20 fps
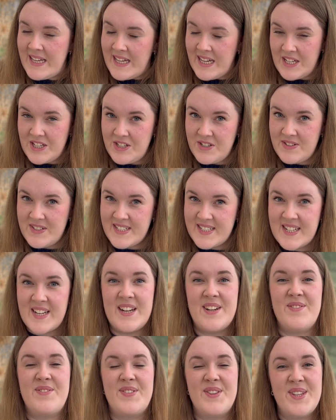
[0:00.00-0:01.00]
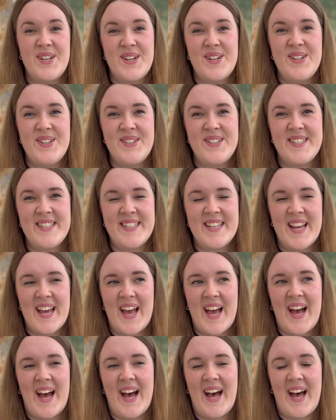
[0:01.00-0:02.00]
new design for those,
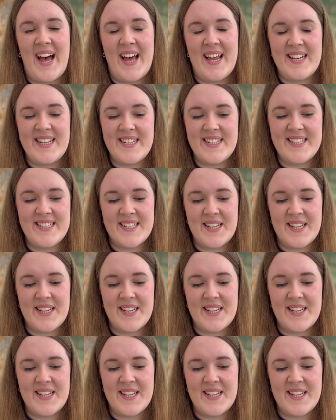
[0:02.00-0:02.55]
and